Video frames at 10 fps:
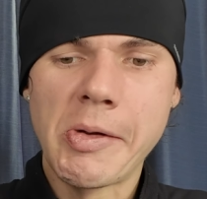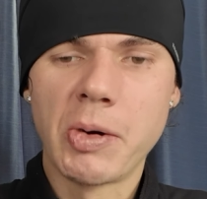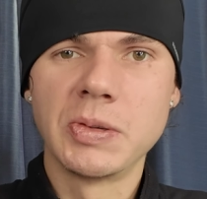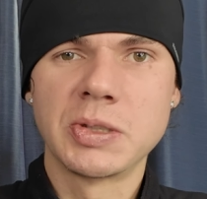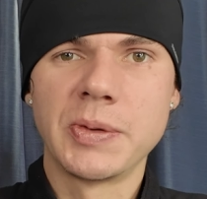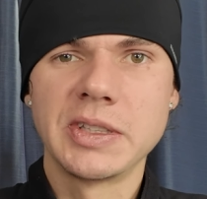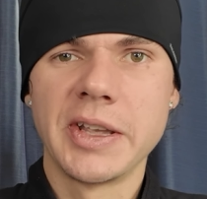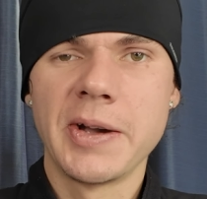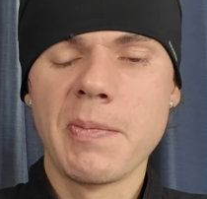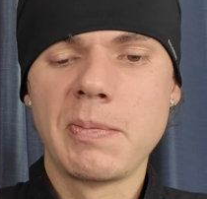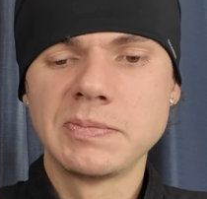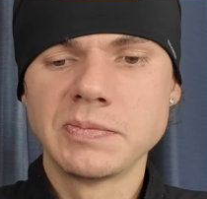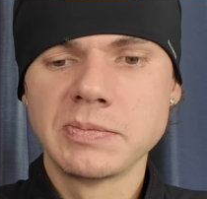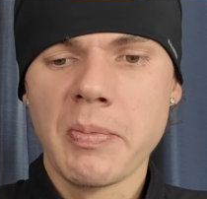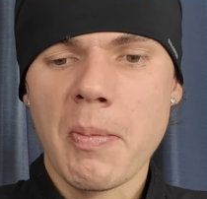always went there.
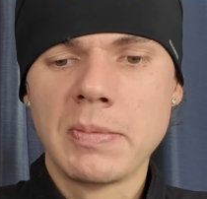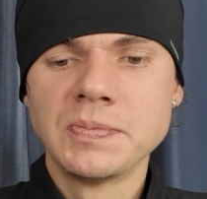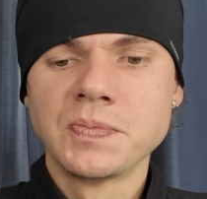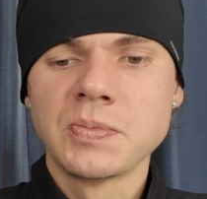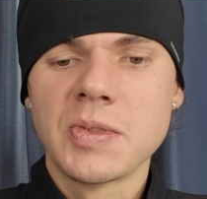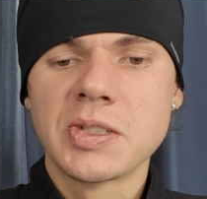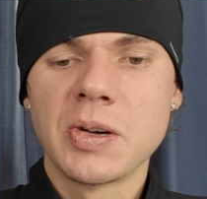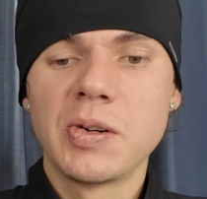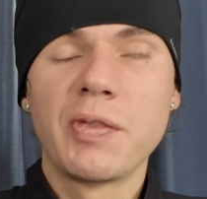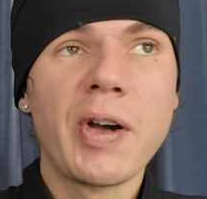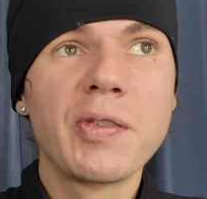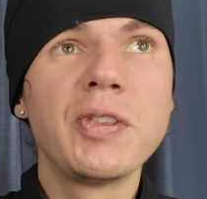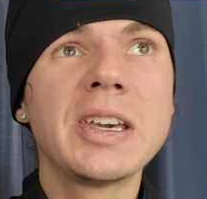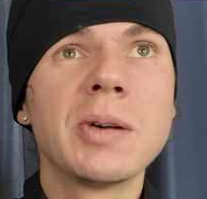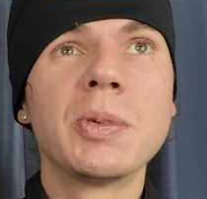So if I
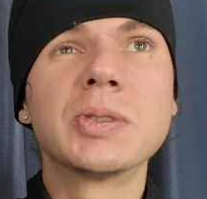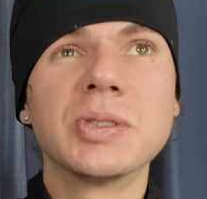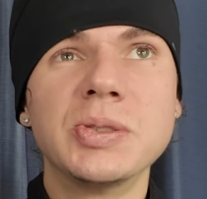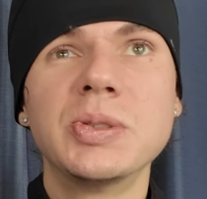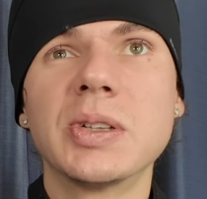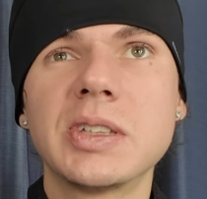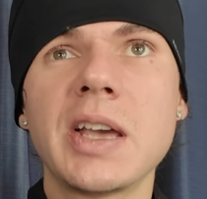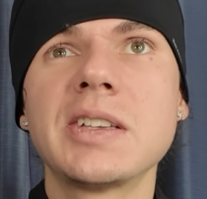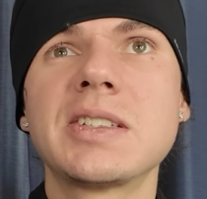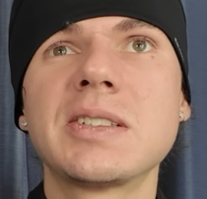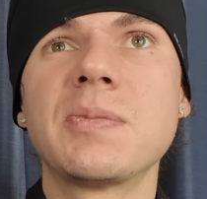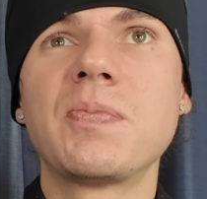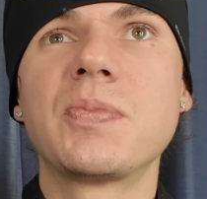think about gyudon taste,